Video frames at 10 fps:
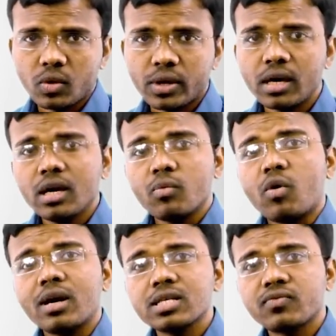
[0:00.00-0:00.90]
okay
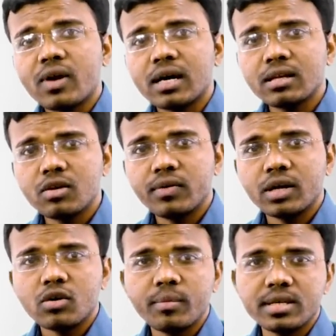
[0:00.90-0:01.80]
what does father of
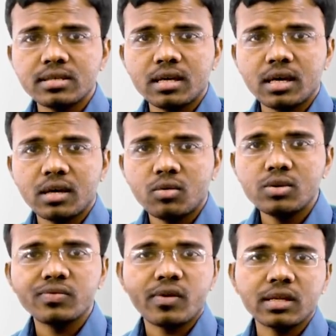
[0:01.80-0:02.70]
economics say who
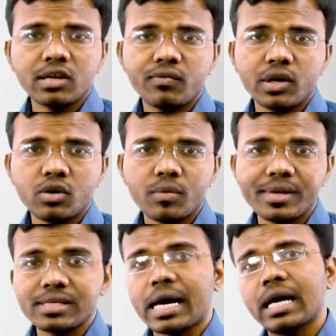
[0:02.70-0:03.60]
is father of
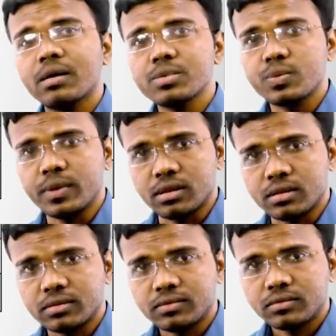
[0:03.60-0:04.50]
economics adam smith